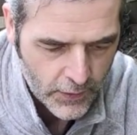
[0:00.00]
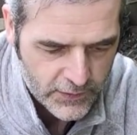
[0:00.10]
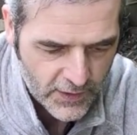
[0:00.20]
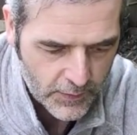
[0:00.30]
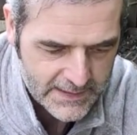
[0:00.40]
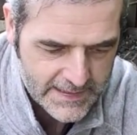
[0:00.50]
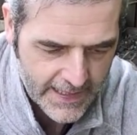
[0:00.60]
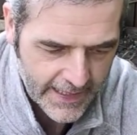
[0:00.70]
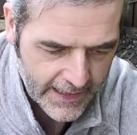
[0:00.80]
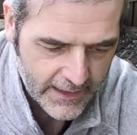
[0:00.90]
So we'll
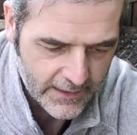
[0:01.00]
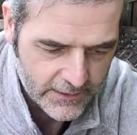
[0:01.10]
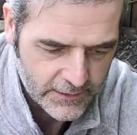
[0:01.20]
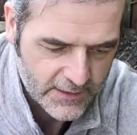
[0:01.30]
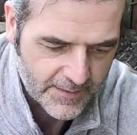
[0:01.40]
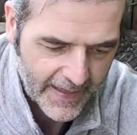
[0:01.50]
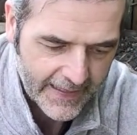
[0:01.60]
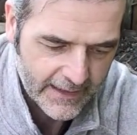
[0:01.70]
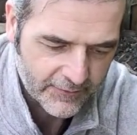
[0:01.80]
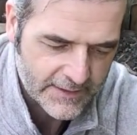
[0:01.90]
see, does it make a
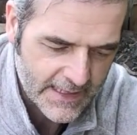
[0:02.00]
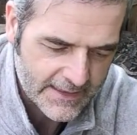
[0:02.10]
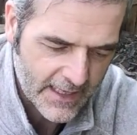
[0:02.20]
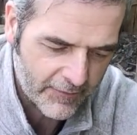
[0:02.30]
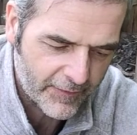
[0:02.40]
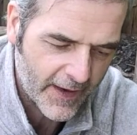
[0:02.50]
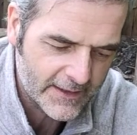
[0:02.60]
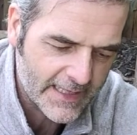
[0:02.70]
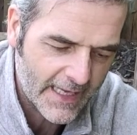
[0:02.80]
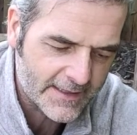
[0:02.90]
difference? Is it a fair
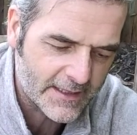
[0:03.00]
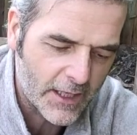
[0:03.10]
test?